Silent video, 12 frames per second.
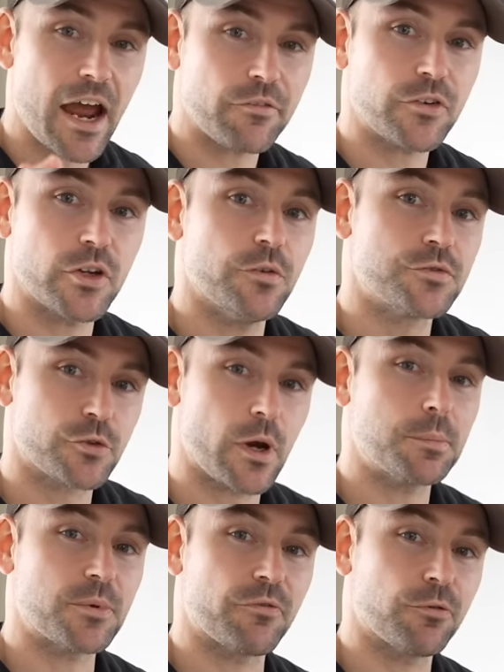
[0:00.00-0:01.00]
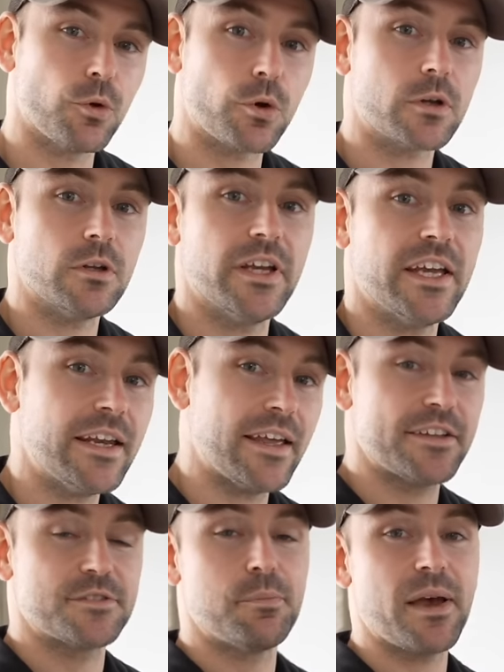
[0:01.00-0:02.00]
After you've scraped the floor clean,
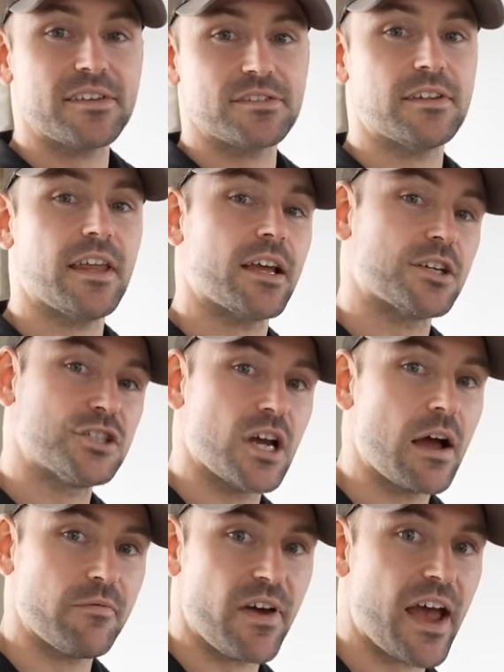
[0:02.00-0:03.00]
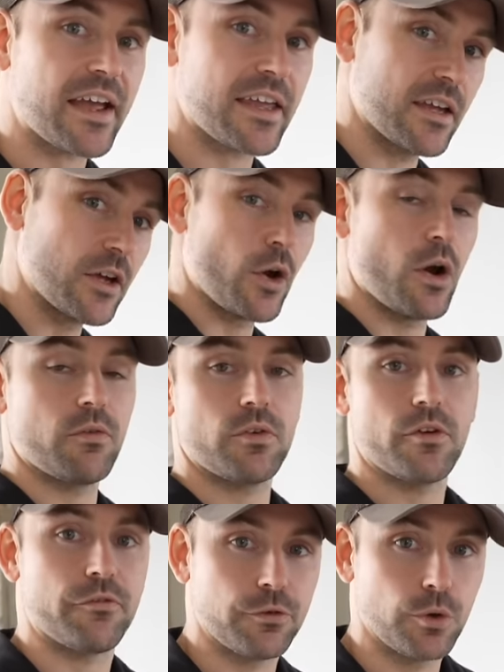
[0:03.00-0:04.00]
it's best to take a shop vac and go over
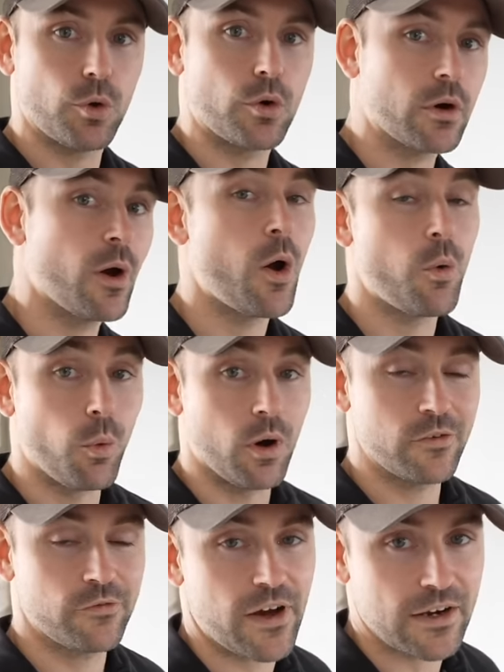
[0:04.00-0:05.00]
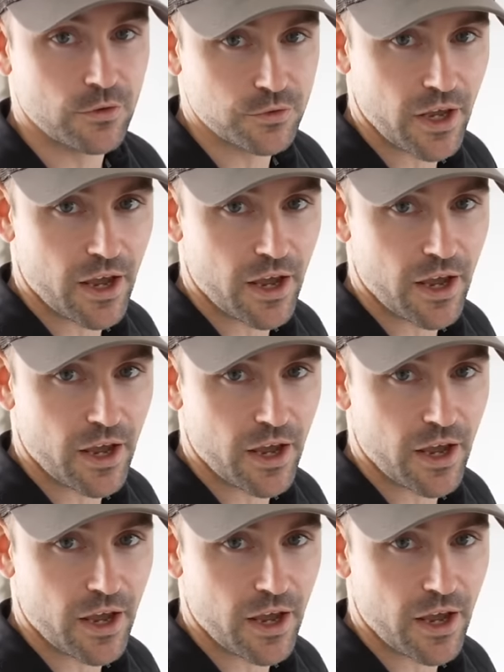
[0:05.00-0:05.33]
the floor one final